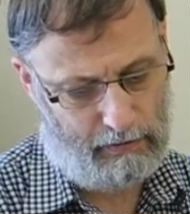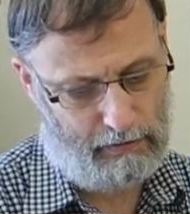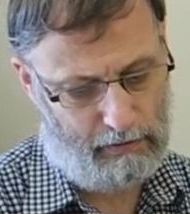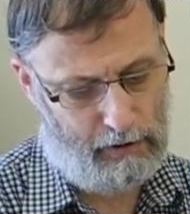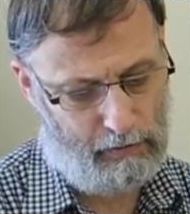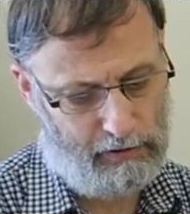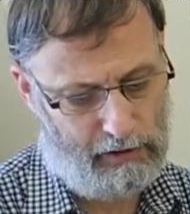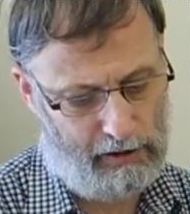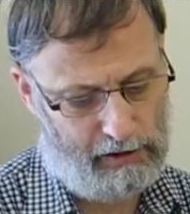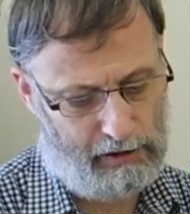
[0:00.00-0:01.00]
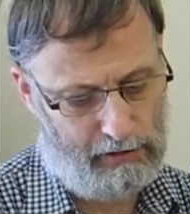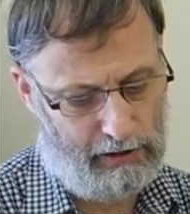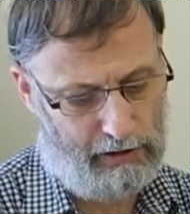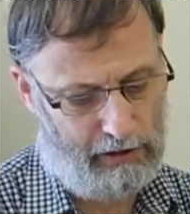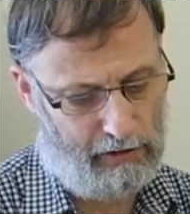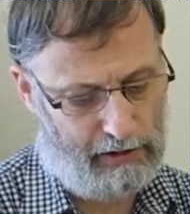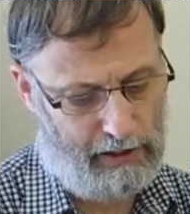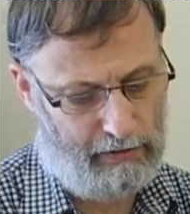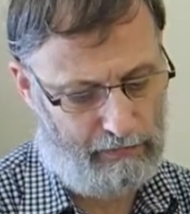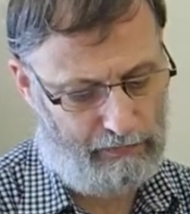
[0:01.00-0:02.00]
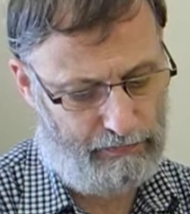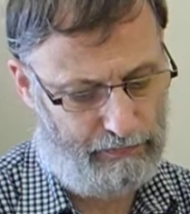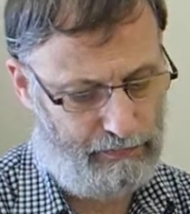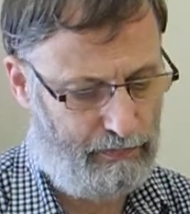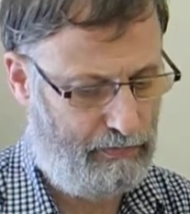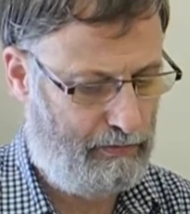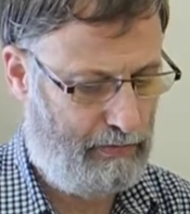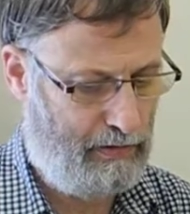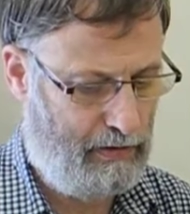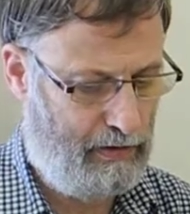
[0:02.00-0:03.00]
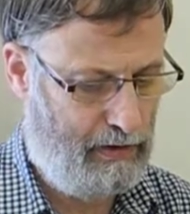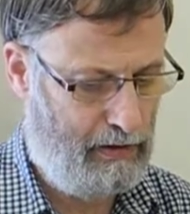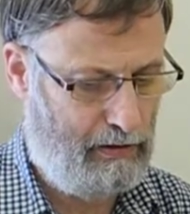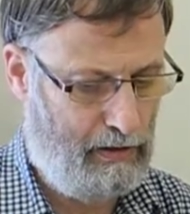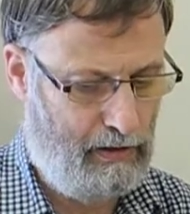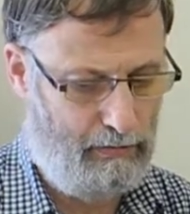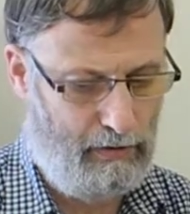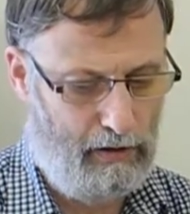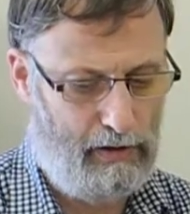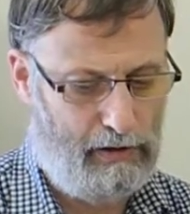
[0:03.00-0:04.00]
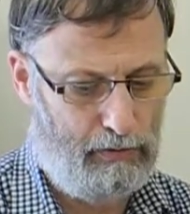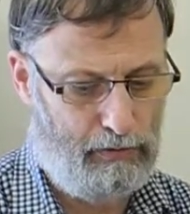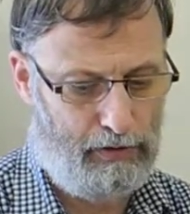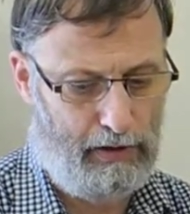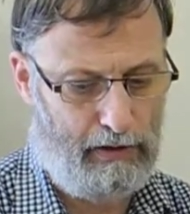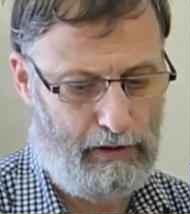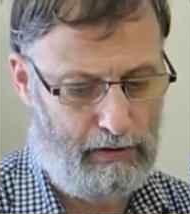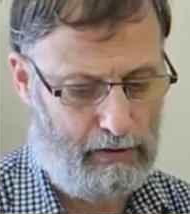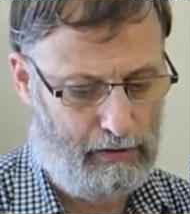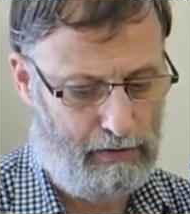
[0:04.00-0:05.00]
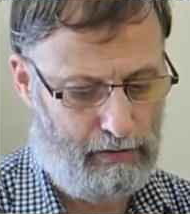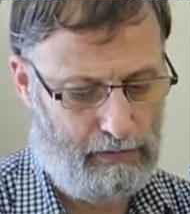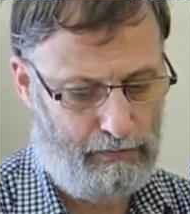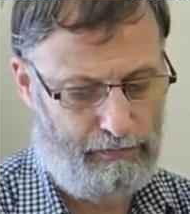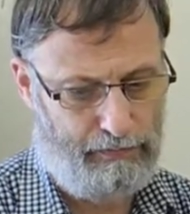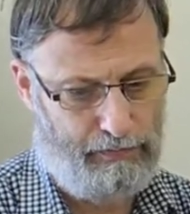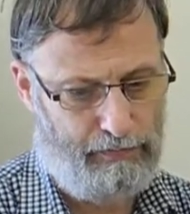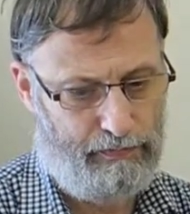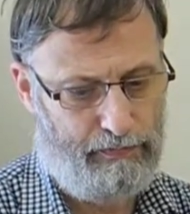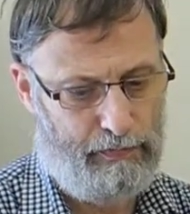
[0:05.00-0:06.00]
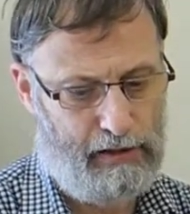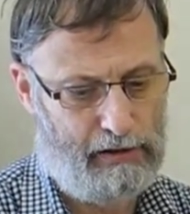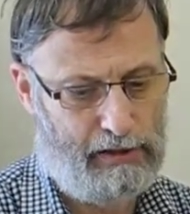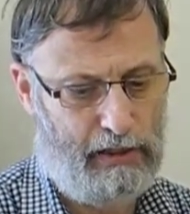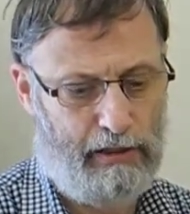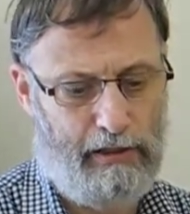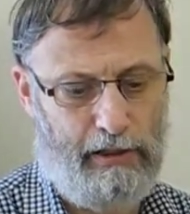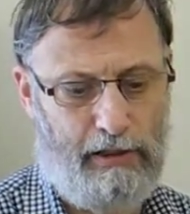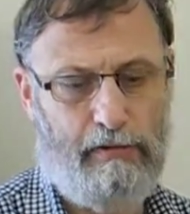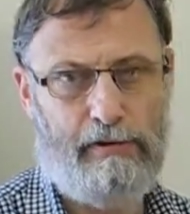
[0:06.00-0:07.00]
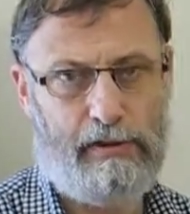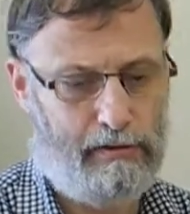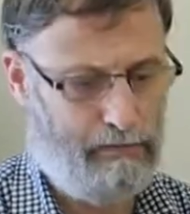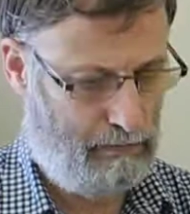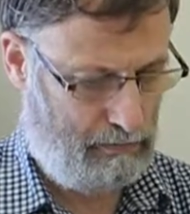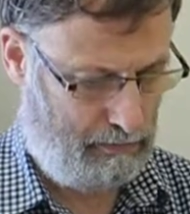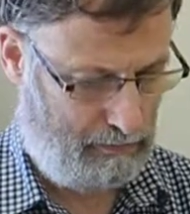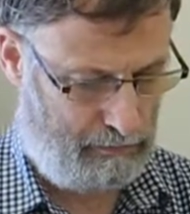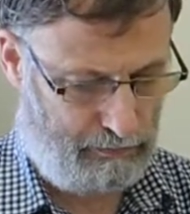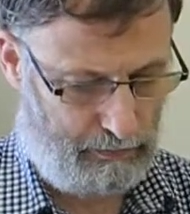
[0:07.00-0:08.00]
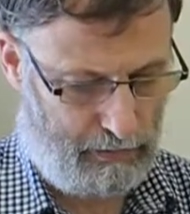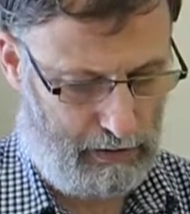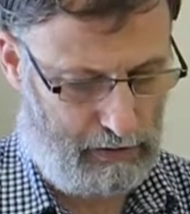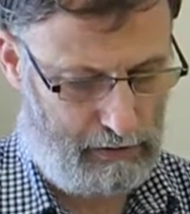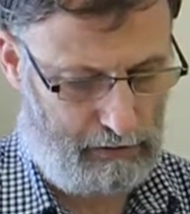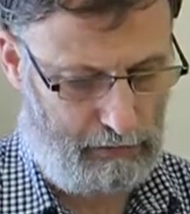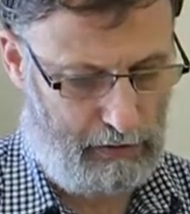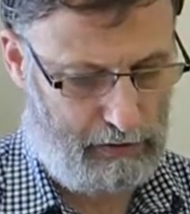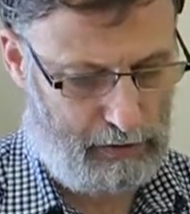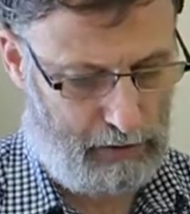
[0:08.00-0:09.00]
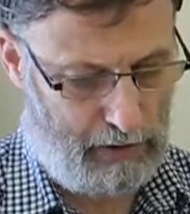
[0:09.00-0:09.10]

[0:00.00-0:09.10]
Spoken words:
no dust or anything on it, and I don't think it's had any use. And if I undo the